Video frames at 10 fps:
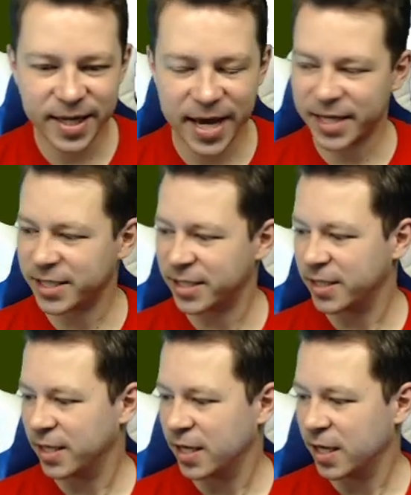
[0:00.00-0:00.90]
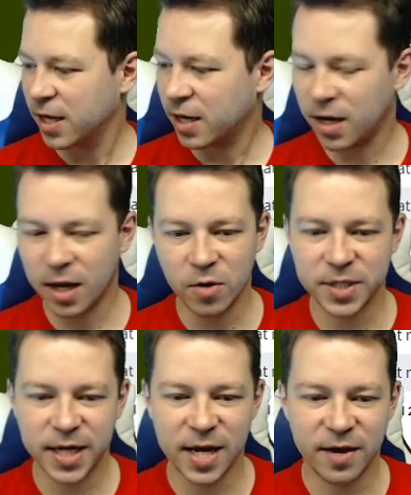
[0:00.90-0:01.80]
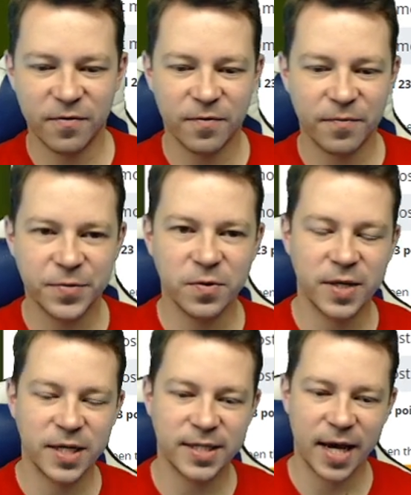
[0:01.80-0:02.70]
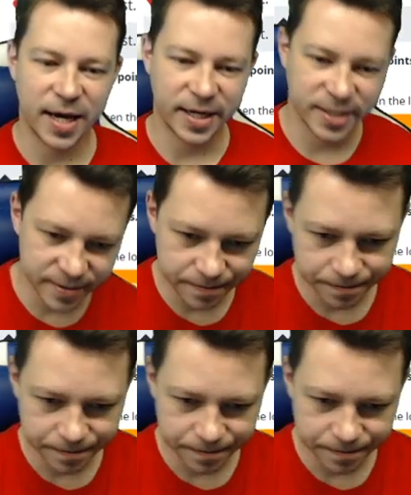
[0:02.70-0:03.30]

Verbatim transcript: get close enough to these guys.